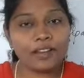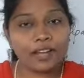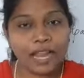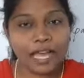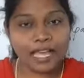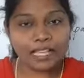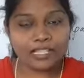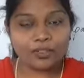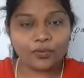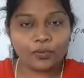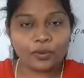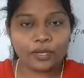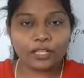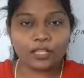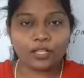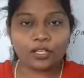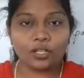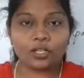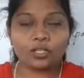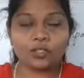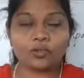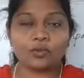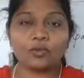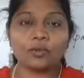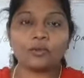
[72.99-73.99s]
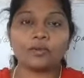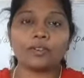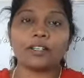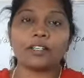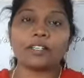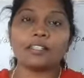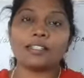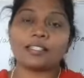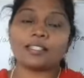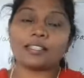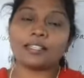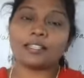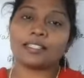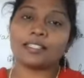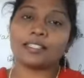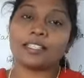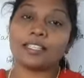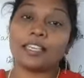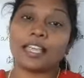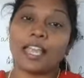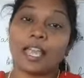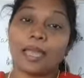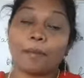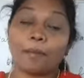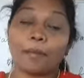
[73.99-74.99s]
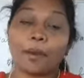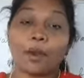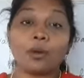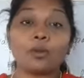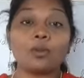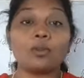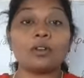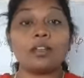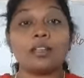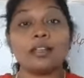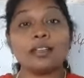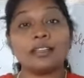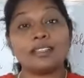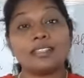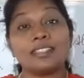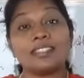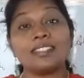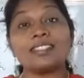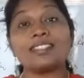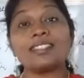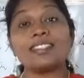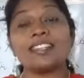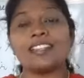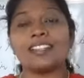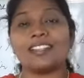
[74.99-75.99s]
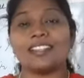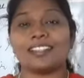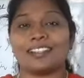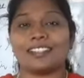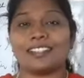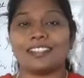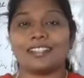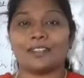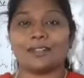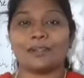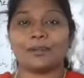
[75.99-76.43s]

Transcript: last videos we were discussing about silk,